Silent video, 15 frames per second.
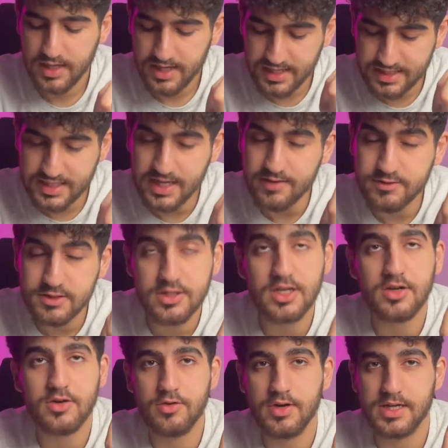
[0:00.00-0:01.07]
It gives you the
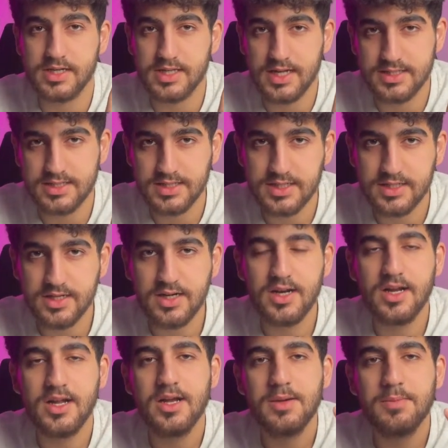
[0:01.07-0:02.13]
correct answer,
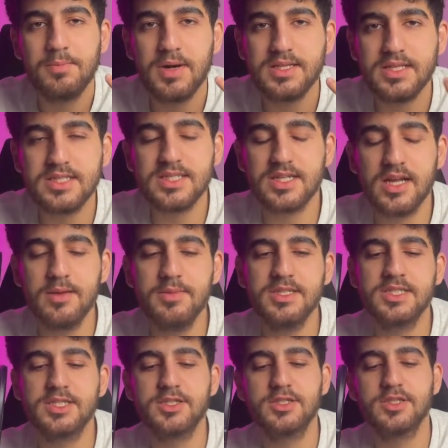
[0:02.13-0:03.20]
but it's gonna be
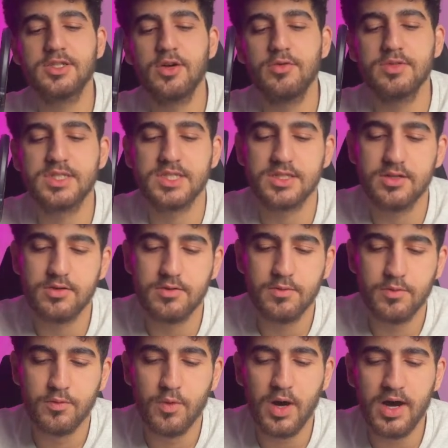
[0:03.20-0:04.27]
so slow.
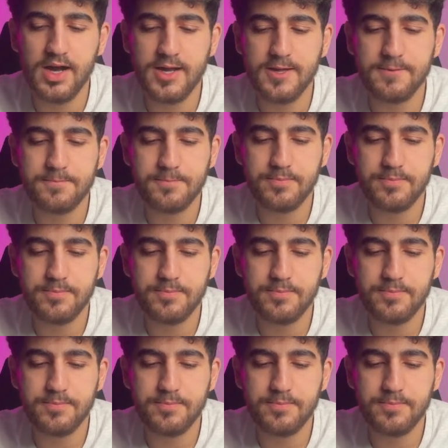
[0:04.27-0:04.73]
Why?